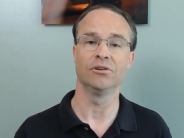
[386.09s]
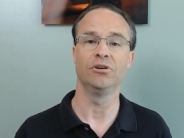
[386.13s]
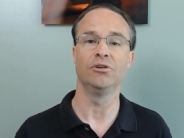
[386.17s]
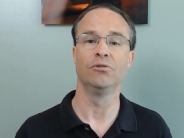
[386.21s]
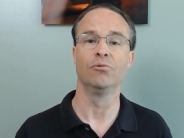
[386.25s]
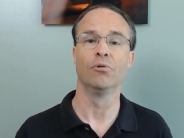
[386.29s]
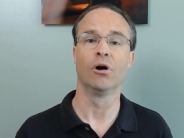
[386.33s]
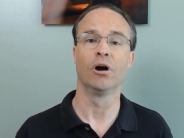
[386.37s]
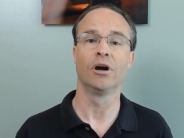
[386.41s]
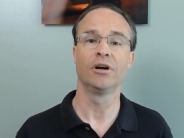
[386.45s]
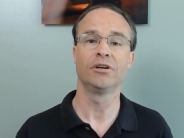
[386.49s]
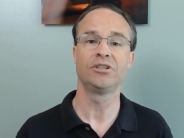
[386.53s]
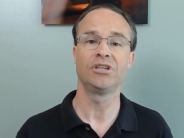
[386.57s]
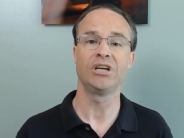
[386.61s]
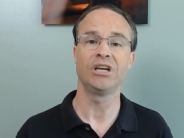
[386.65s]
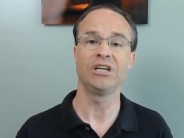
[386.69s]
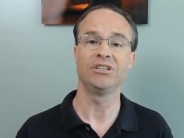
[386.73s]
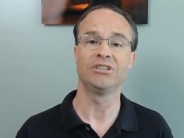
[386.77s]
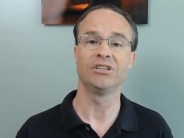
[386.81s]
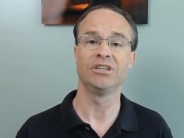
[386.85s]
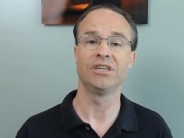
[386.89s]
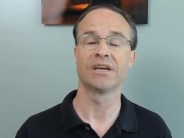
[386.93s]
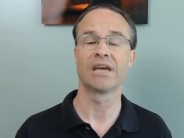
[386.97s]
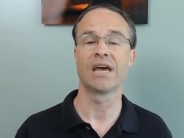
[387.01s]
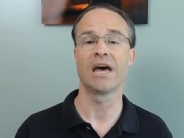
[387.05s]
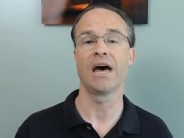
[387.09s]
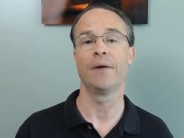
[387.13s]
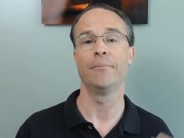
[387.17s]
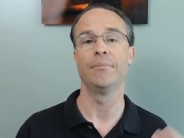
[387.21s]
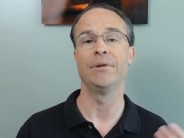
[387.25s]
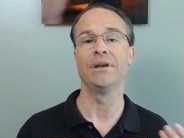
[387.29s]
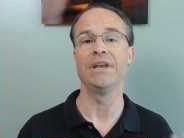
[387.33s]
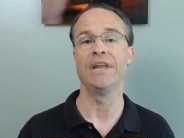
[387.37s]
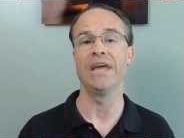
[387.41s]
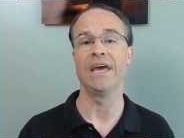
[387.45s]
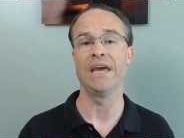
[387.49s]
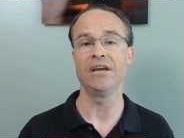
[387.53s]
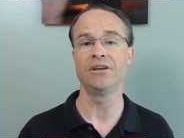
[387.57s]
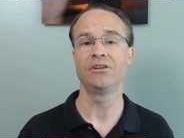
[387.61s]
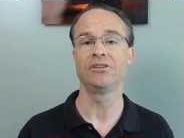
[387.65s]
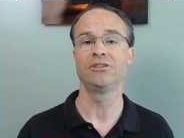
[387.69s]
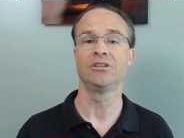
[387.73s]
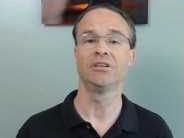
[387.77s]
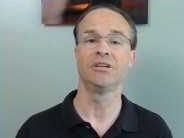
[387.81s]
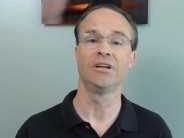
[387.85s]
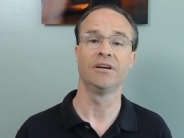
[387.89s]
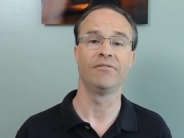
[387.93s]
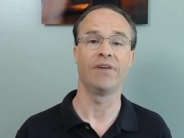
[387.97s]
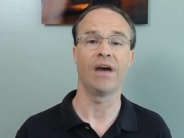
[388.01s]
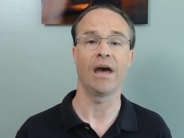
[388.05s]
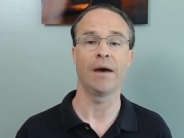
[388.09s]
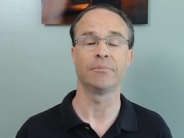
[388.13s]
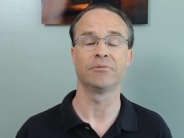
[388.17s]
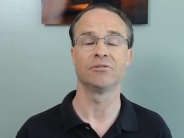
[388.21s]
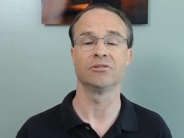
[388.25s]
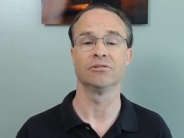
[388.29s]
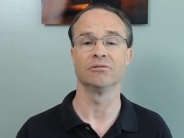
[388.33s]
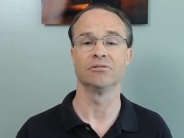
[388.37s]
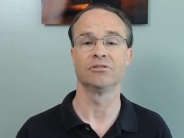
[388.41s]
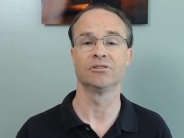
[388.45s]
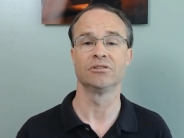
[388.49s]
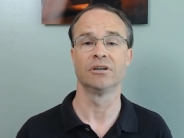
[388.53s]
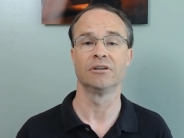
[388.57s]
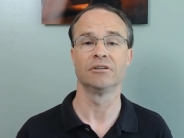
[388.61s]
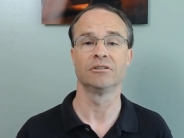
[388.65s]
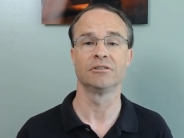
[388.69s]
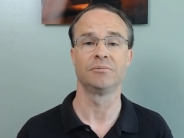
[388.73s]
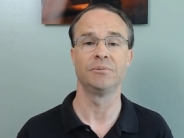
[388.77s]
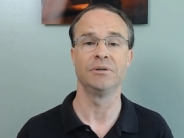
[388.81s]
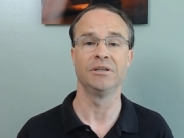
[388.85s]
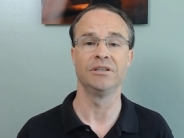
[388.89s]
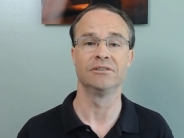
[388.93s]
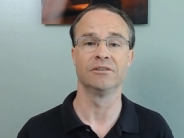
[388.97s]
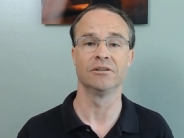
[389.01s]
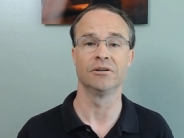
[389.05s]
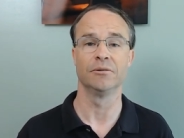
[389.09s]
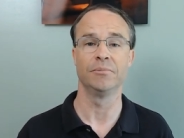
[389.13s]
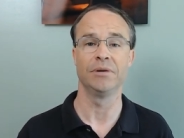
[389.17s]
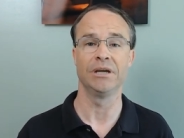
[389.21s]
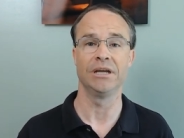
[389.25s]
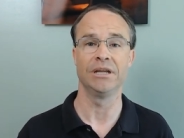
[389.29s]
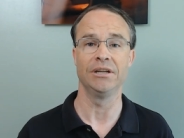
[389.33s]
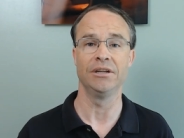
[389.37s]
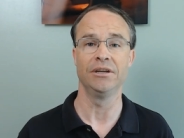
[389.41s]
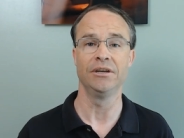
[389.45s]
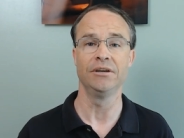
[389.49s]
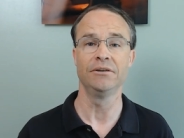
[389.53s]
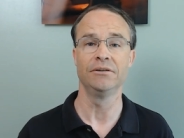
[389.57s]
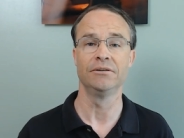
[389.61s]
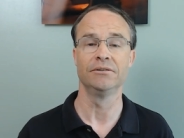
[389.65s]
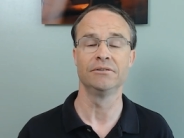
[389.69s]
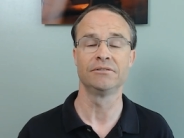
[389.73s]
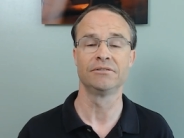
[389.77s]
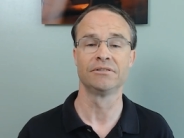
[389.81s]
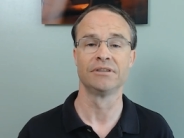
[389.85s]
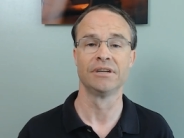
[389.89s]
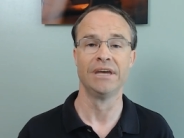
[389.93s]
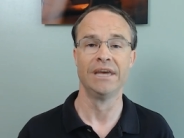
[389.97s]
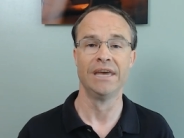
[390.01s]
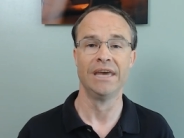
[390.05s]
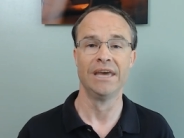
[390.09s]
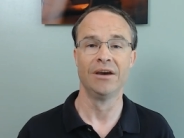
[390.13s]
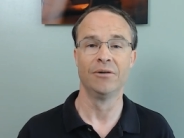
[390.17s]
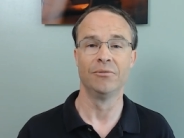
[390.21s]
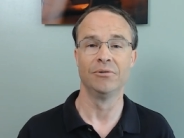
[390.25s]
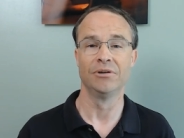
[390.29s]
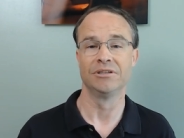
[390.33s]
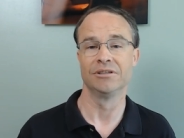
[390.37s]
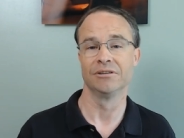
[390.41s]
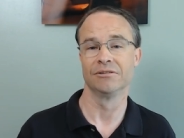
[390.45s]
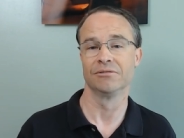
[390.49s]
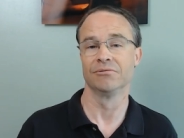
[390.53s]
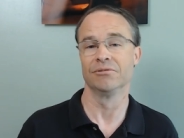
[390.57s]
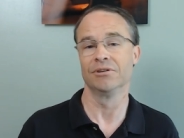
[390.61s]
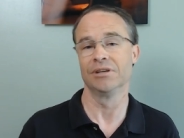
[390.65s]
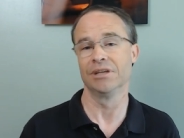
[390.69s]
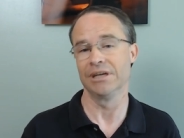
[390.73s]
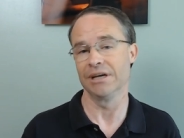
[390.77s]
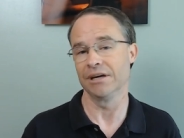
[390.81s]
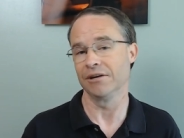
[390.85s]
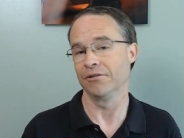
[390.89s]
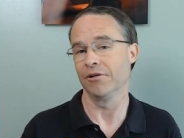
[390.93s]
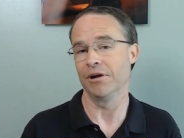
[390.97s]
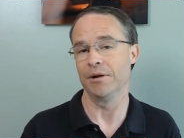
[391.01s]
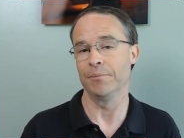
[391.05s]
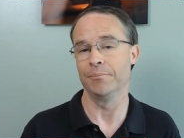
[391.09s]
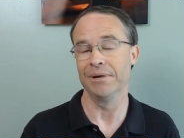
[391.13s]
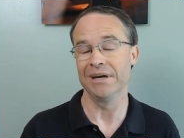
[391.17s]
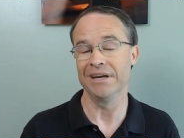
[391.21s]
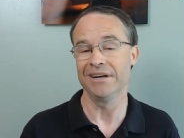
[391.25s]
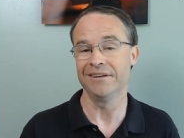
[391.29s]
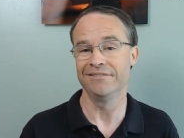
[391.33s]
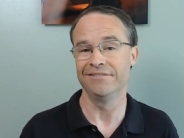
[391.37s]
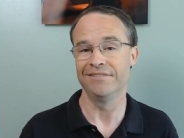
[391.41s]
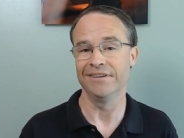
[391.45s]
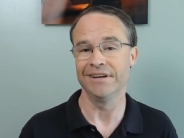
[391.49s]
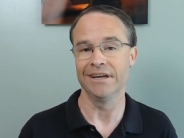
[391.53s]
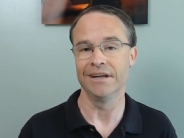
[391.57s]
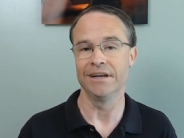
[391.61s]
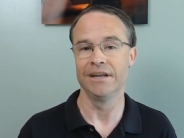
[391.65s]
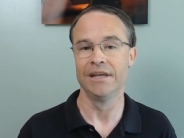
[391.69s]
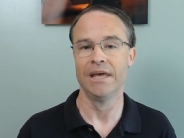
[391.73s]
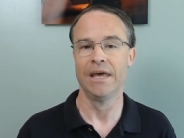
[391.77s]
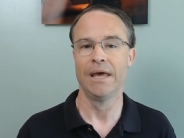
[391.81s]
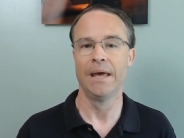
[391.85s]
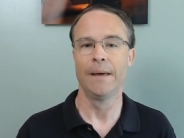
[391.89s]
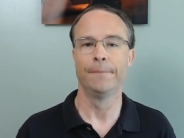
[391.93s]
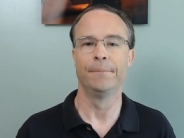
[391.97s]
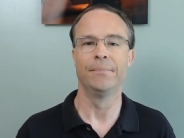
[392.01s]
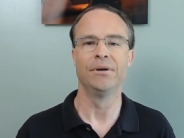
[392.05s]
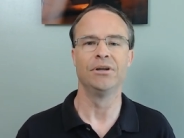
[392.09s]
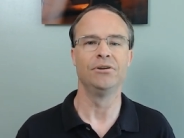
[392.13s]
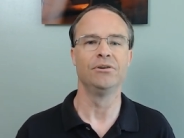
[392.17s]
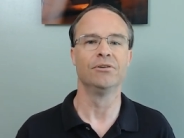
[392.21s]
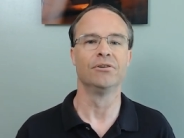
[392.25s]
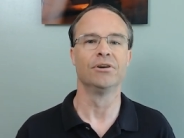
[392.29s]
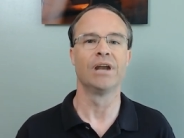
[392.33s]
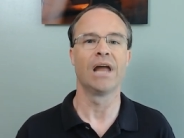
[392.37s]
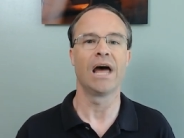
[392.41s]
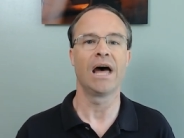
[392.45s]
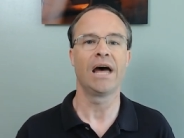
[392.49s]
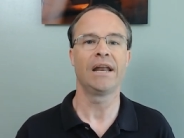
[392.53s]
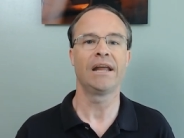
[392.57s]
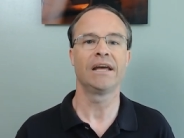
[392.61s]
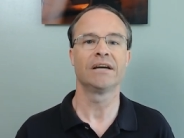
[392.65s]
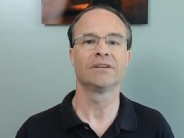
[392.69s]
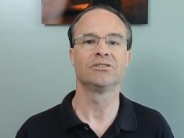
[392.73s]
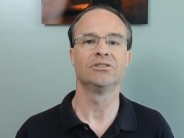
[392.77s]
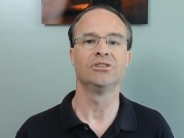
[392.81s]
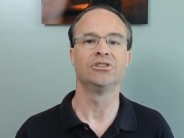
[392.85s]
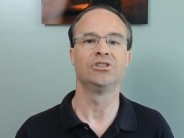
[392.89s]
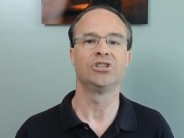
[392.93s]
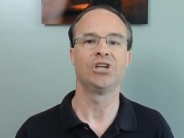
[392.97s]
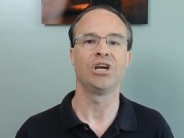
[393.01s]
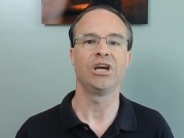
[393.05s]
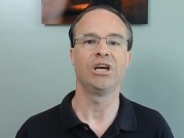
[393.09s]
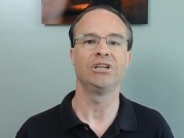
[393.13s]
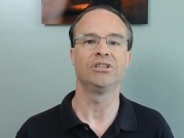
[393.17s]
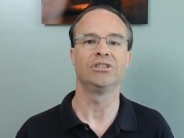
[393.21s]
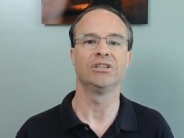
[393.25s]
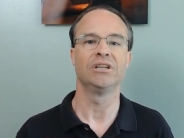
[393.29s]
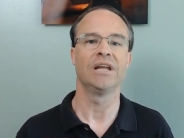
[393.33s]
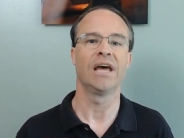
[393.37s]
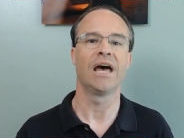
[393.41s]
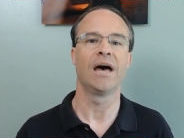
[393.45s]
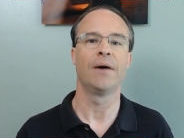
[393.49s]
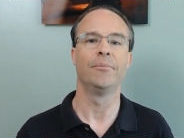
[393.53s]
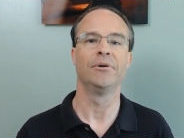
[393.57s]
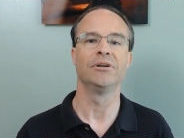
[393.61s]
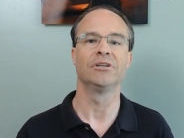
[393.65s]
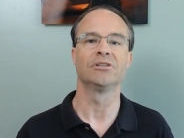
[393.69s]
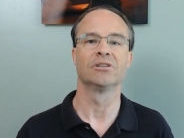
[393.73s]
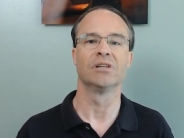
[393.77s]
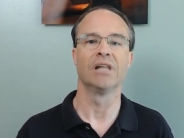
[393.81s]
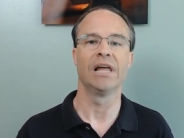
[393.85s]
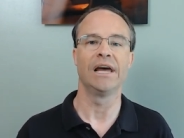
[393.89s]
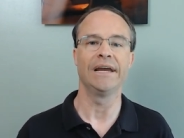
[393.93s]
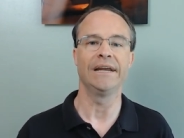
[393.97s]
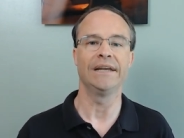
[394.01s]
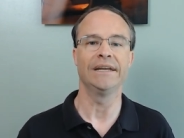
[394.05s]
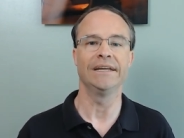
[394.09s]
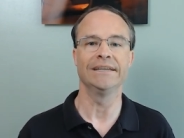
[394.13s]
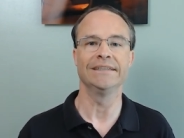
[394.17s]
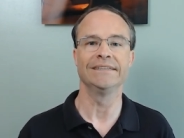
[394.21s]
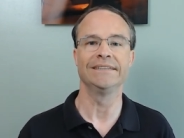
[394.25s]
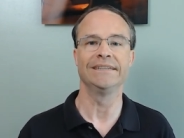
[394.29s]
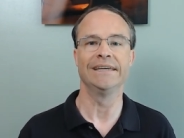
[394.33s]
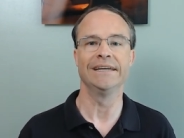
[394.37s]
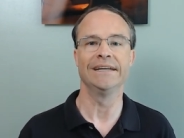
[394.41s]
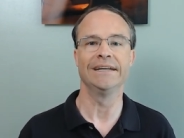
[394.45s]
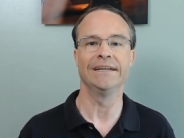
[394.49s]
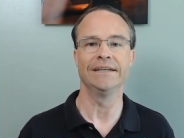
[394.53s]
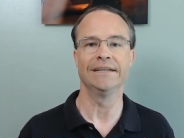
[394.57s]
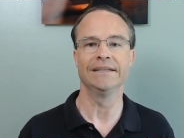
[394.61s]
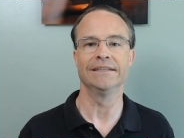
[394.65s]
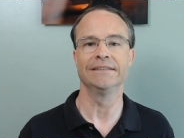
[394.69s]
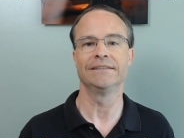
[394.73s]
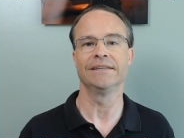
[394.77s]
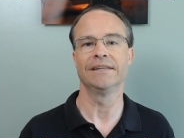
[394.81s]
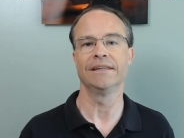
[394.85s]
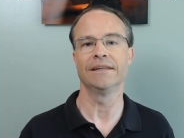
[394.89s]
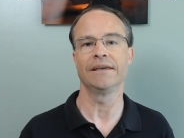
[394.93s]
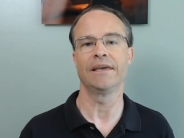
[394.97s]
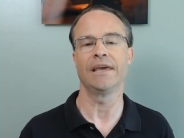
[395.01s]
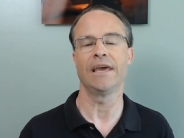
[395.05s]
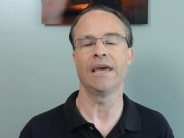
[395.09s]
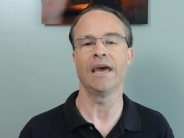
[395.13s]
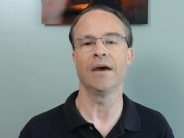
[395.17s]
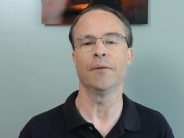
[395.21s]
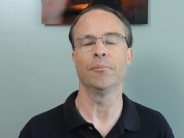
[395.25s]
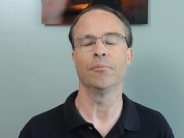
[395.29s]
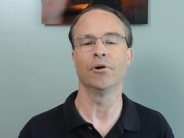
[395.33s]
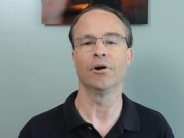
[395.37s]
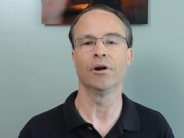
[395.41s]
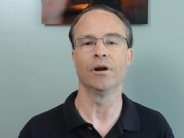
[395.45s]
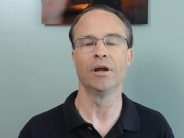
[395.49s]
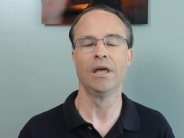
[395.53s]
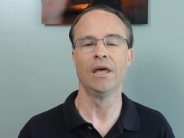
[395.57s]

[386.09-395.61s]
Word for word: You are changing the combination of aperture and shutter speeds that are being used, which is really a great benefit, but you're not actually changing how much light is getting into the camera